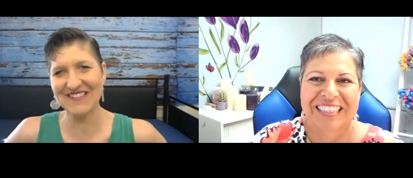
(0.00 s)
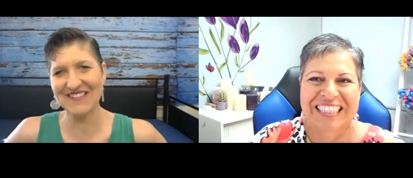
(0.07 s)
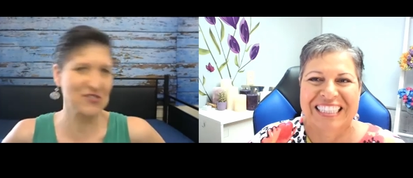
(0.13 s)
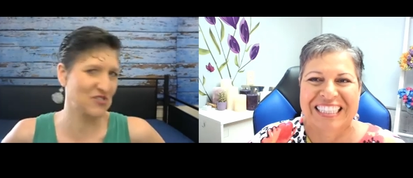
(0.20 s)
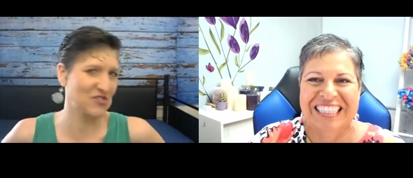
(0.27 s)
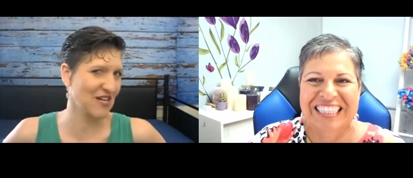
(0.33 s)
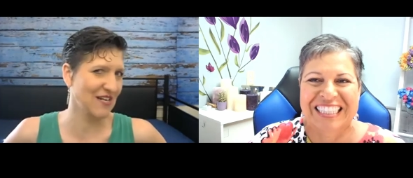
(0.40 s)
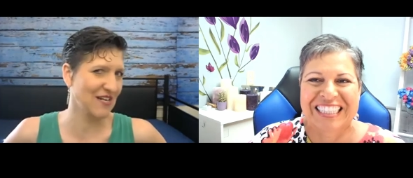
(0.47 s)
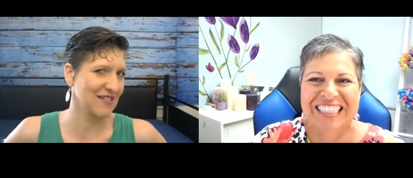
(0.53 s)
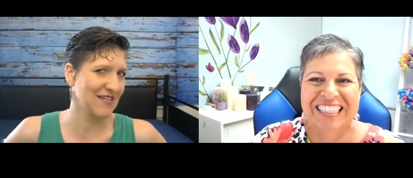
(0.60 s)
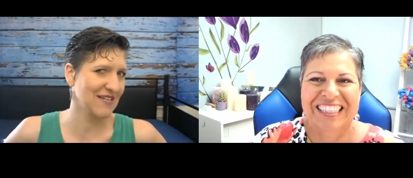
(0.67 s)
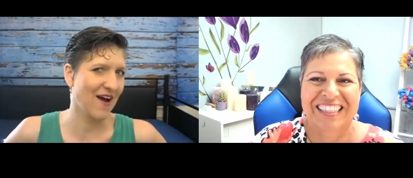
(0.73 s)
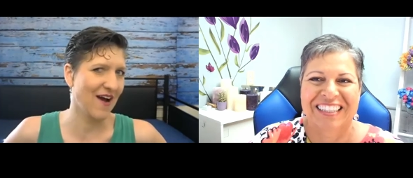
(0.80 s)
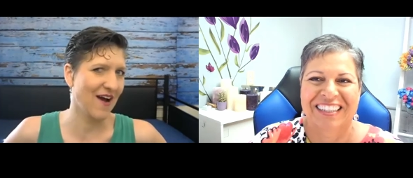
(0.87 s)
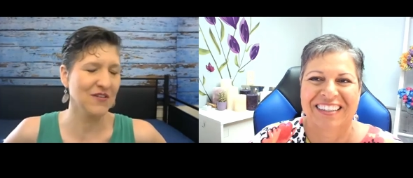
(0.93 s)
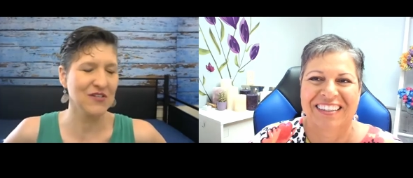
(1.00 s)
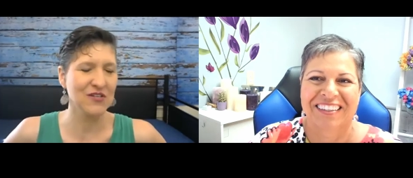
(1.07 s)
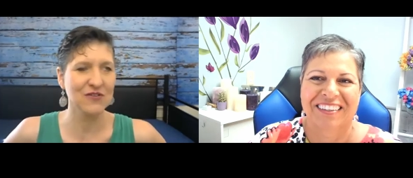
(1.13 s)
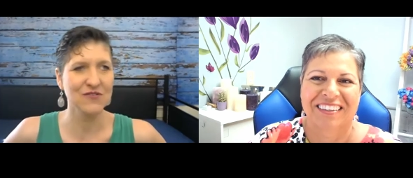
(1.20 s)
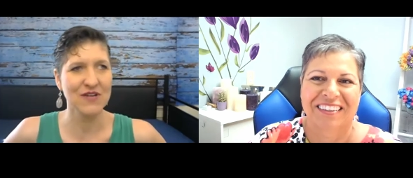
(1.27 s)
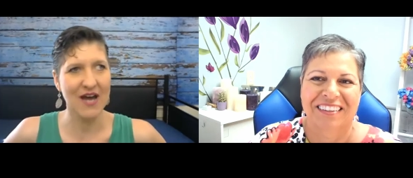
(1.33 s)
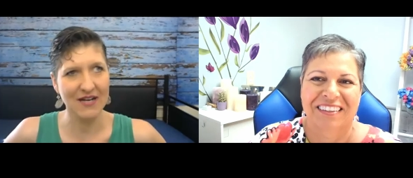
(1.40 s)
Speaker 1: and you shut it down and
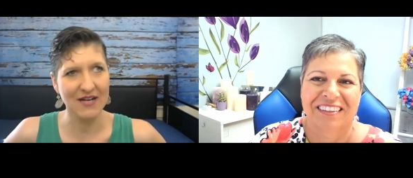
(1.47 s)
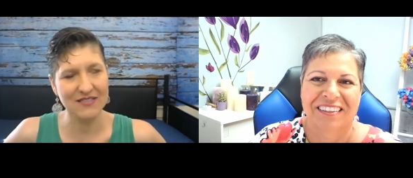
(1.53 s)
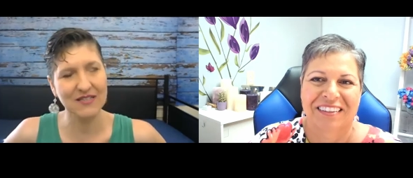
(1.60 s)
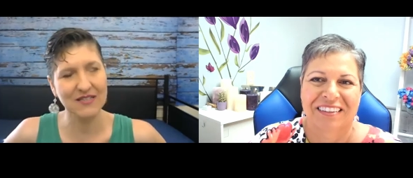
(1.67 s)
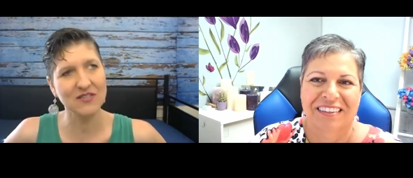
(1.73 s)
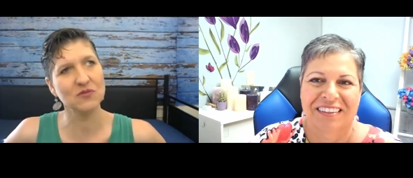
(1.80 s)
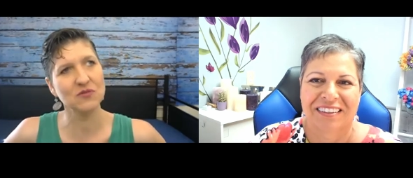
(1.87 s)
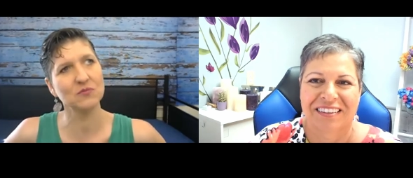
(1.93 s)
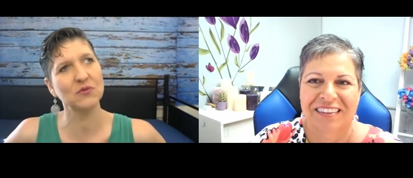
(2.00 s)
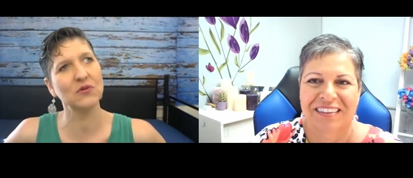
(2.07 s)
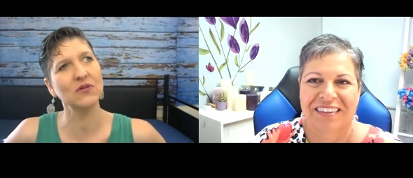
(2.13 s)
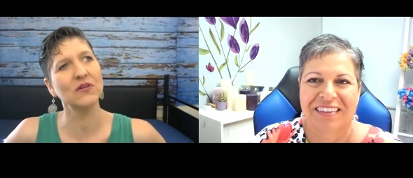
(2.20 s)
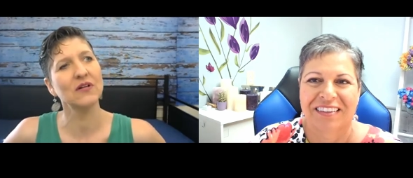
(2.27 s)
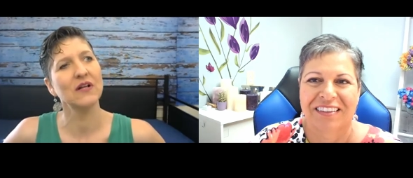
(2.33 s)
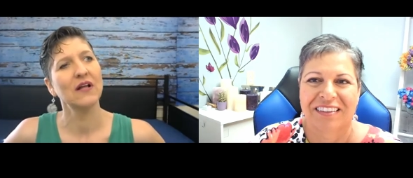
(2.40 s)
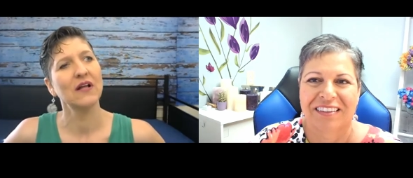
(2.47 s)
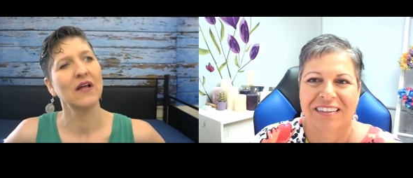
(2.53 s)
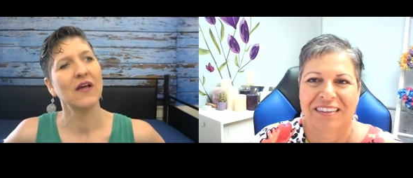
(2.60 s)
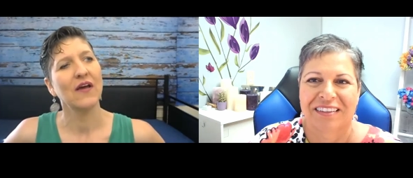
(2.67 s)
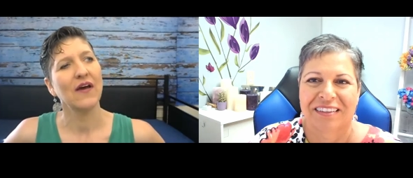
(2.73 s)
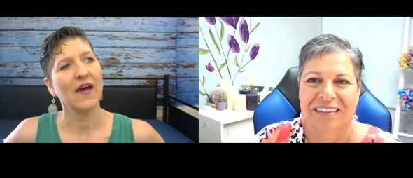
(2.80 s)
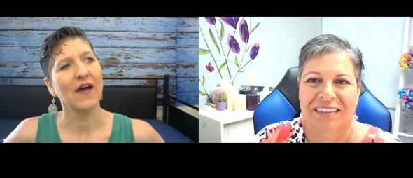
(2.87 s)
you're not teachable.
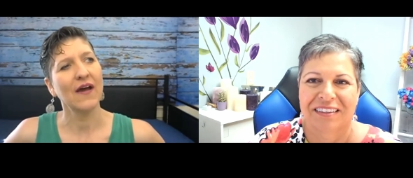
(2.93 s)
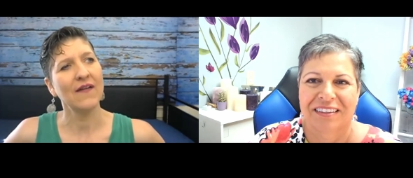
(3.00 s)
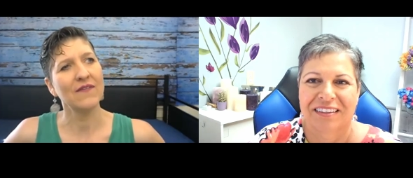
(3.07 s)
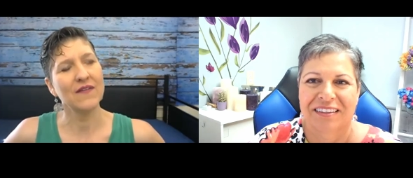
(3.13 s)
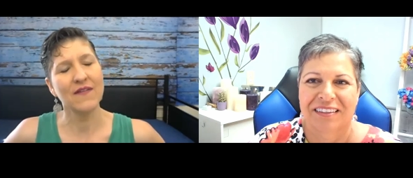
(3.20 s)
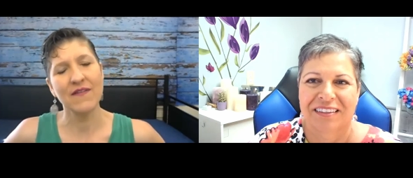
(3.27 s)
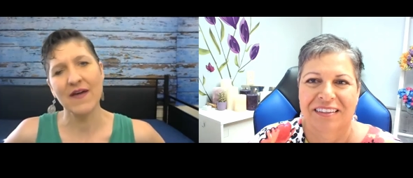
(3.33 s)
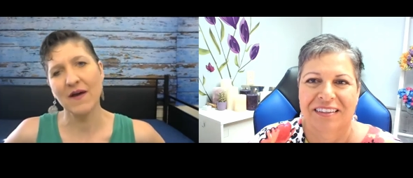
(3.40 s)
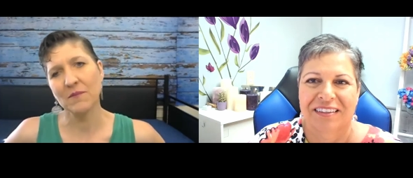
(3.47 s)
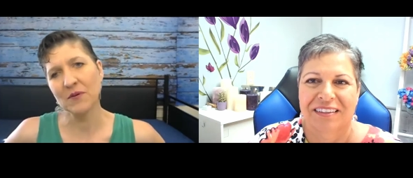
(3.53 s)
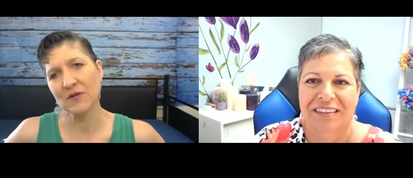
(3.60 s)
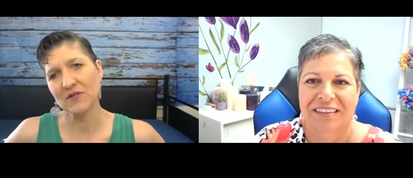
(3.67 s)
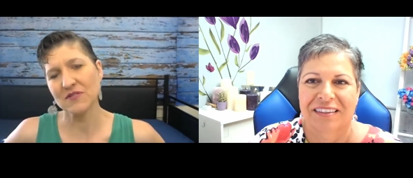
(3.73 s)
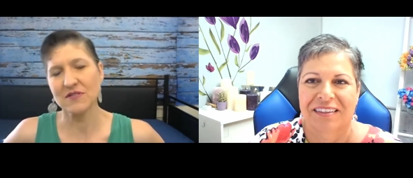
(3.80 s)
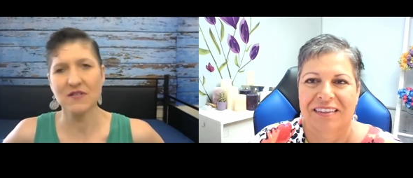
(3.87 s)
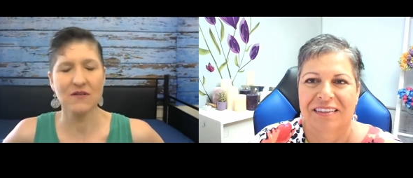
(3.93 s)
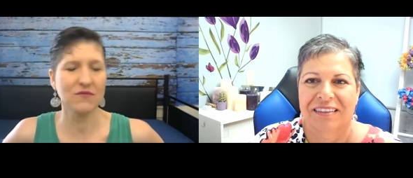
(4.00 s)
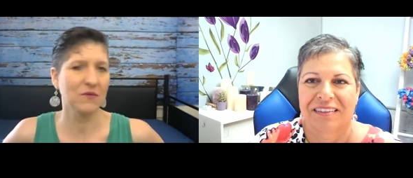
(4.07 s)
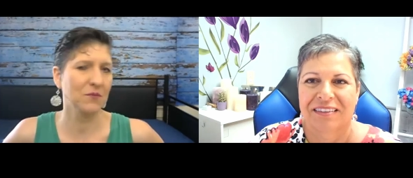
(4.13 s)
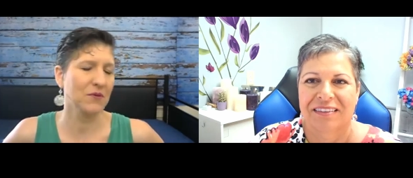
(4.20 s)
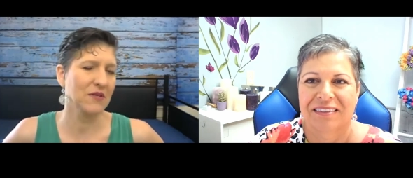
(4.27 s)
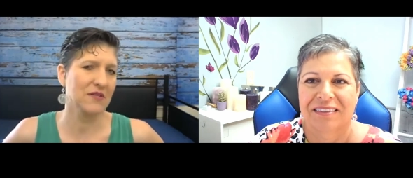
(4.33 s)
And then that person never
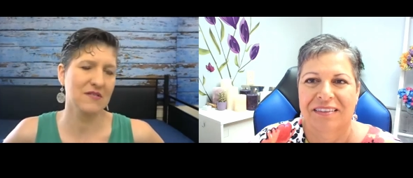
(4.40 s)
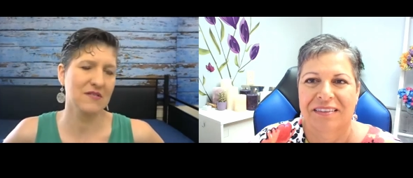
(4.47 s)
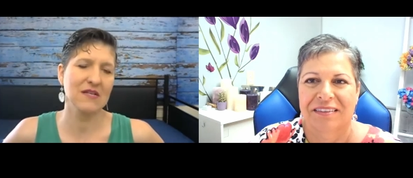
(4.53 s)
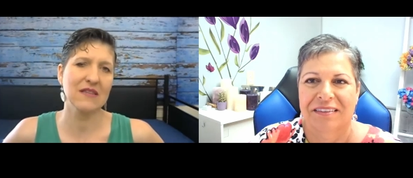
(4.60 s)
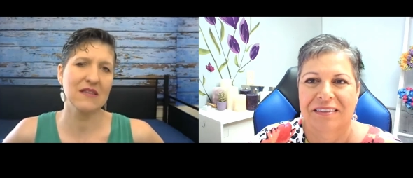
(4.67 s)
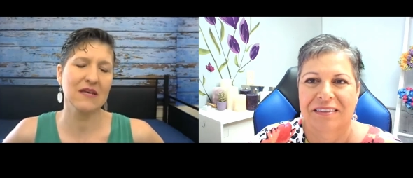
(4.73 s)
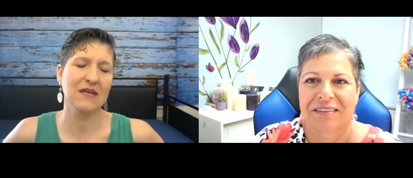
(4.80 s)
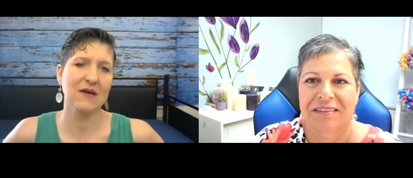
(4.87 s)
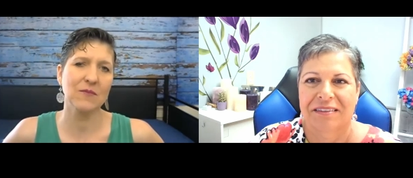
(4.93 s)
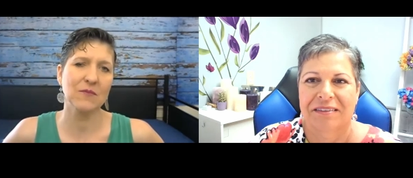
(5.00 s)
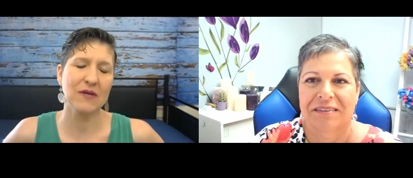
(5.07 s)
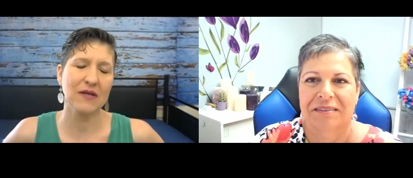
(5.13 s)
brings anything up